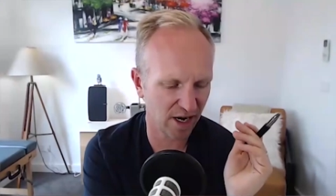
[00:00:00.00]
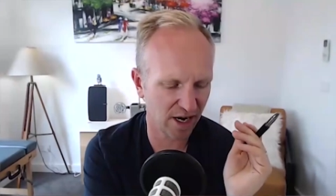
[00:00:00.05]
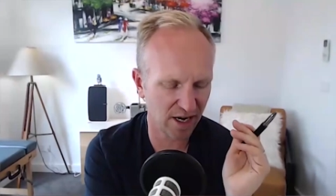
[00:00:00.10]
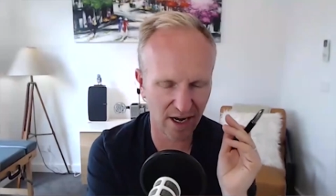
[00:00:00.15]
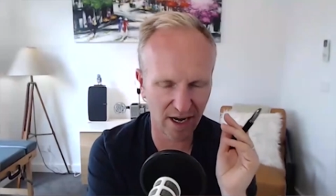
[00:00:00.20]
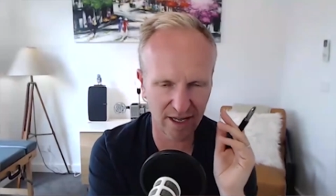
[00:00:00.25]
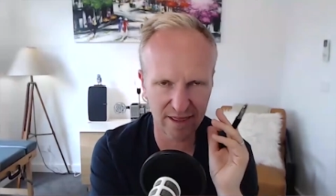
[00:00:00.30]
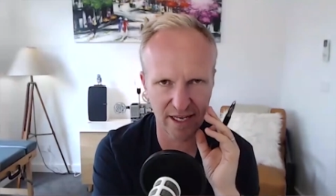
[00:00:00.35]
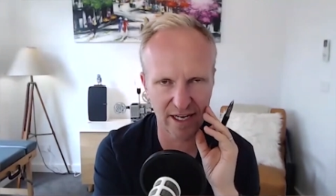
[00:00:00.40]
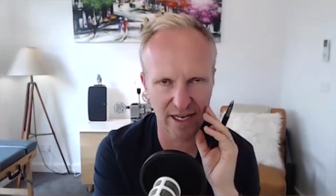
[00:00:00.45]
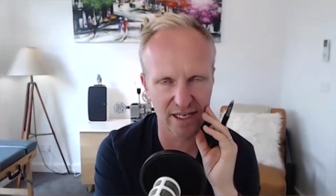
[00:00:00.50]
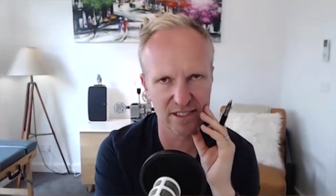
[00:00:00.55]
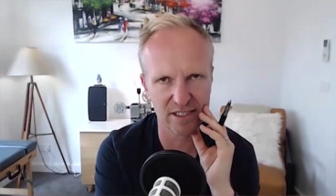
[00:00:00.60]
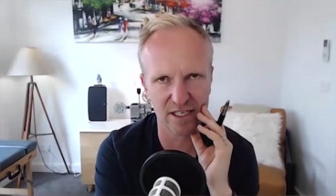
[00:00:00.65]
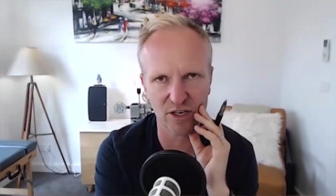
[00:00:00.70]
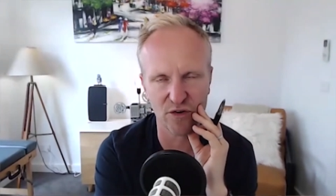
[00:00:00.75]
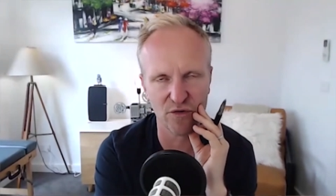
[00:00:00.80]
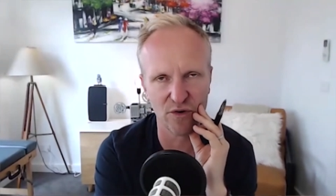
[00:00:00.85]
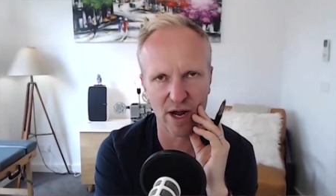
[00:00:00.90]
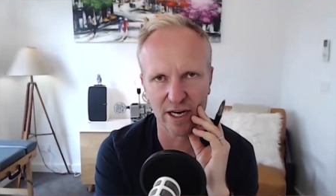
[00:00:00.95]
I, I think it's a
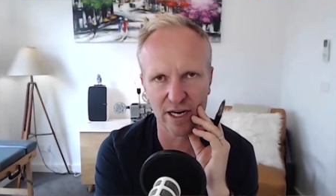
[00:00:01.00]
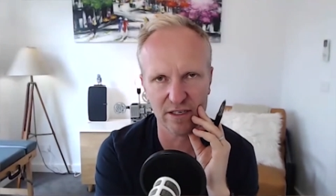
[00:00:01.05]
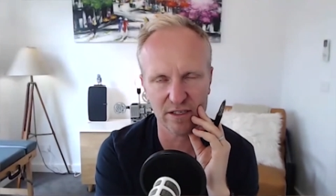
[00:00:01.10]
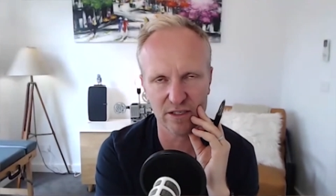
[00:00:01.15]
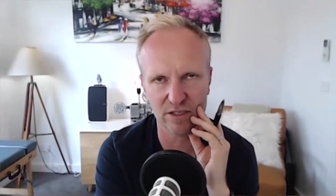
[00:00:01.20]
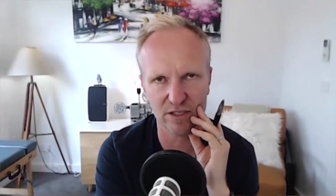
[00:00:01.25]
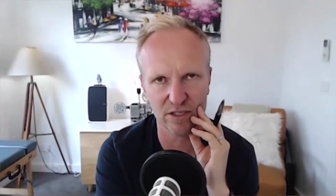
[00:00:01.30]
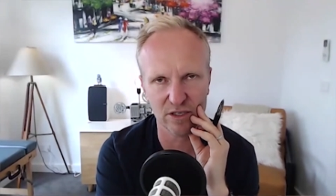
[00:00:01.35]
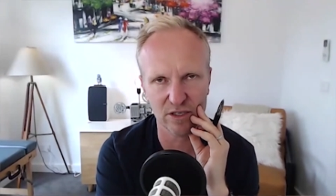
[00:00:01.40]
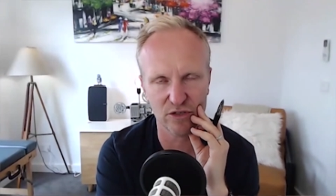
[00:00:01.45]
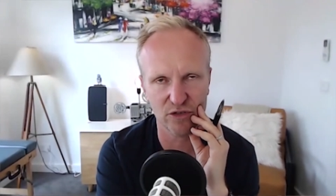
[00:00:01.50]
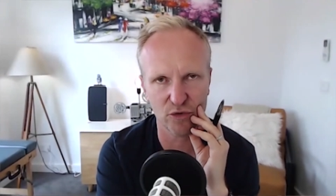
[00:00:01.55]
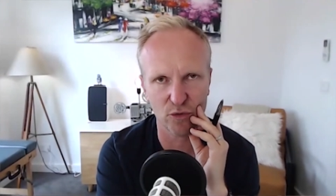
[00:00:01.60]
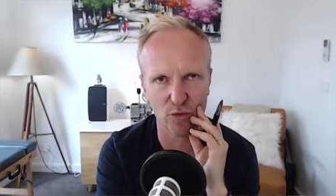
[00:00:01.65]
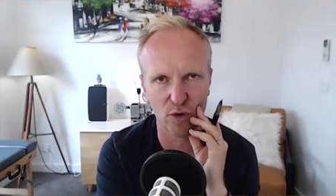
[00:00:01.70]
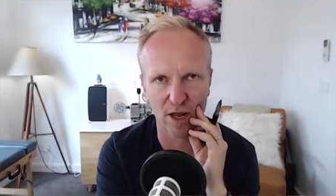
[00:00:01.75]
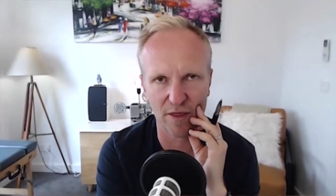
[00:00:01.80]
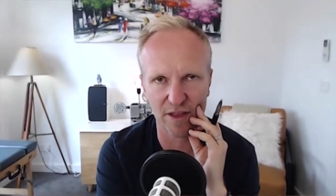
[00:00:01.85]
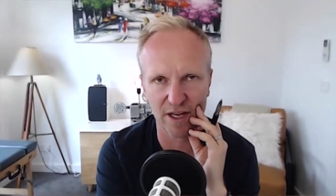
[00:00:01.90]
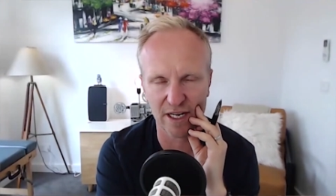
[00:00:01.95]
great tool.
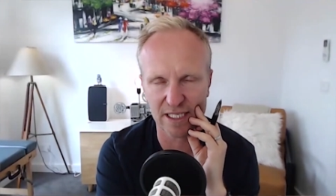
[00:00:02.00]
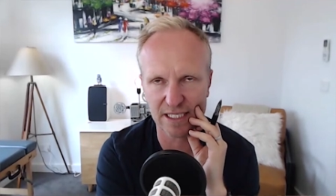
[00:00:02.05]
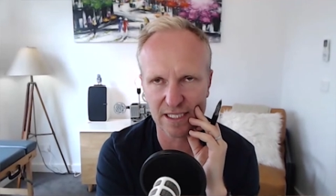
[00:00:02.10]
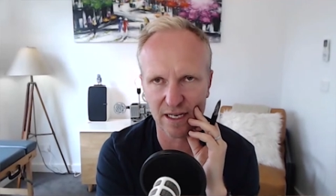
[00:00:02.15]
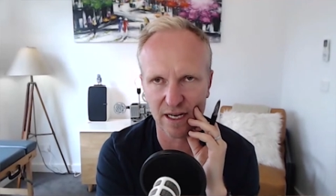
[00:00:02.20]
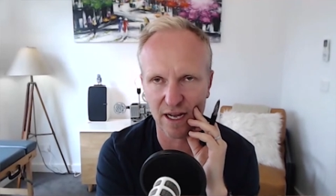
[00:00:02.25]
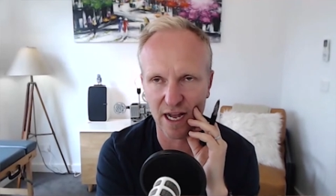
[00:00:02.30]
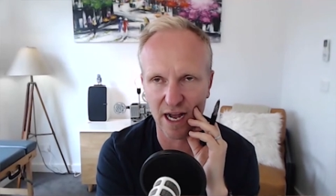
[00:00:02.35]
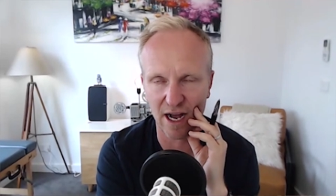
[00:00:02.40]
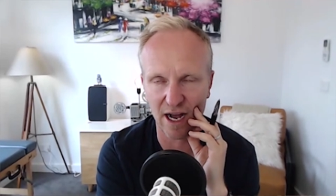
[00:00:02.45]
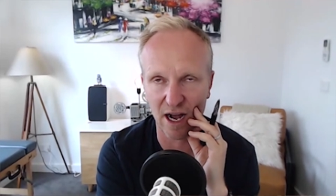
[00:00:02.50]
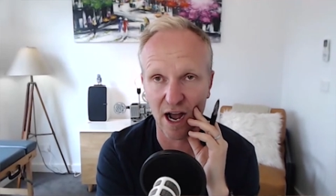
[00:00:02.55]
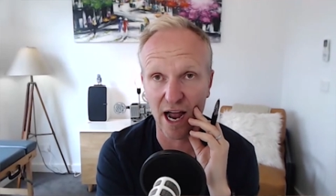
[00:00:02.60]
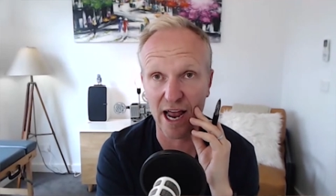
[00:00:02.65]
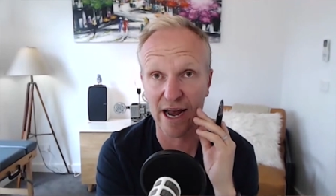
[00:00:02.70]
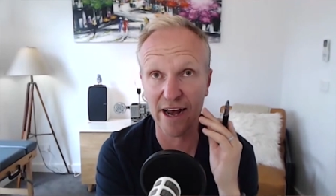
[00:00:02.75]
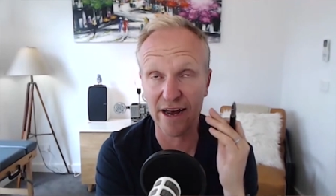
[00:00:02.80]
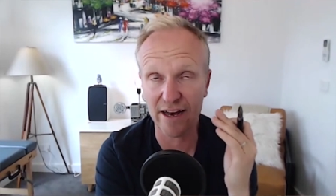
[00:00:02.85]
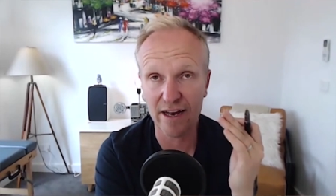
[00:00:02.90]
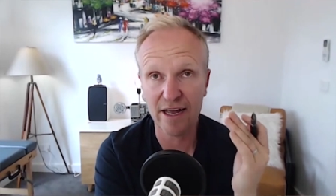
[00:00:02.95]
I think it's a, a,
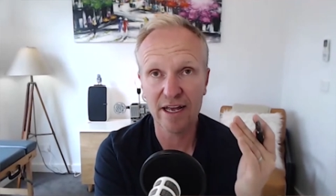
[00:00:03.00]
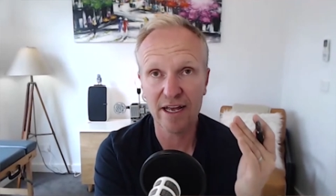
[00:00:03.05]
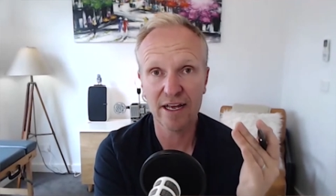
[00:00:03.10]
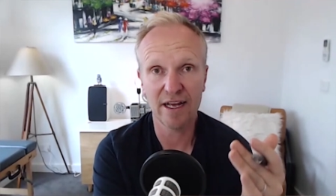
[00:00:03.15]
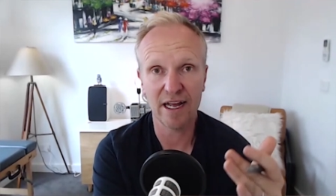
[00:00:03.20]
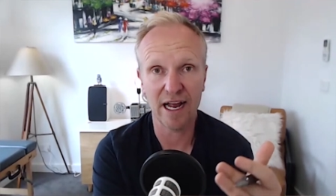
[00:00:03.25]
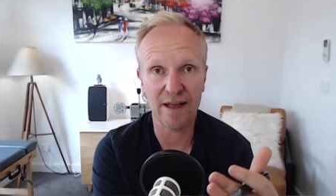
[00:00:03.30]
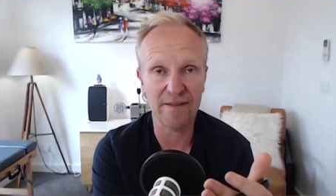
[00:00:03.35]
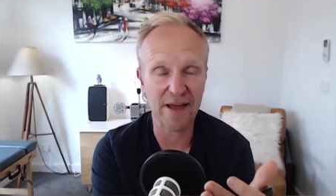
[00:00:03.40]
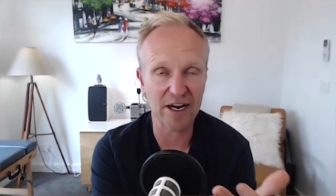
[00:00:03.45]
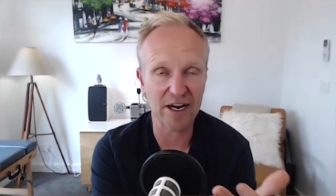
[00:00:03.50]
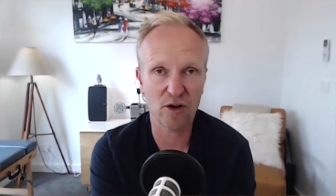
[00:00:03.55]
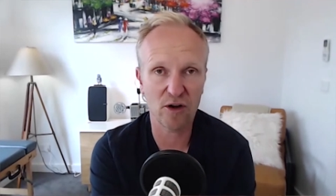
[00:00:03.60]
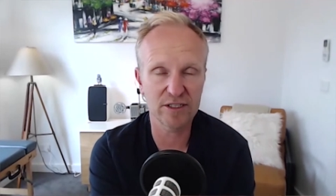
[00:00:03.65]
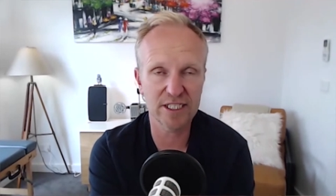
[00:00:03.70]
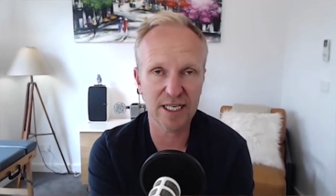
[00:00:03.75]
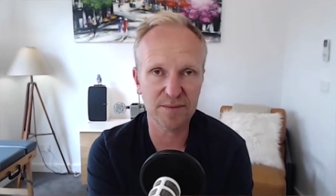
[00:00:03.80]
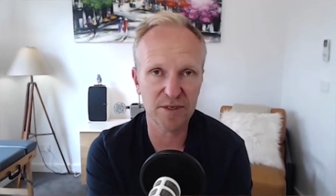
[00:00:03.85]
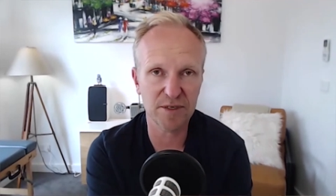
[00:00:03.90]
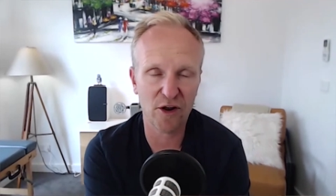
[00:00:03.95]
and and that concept.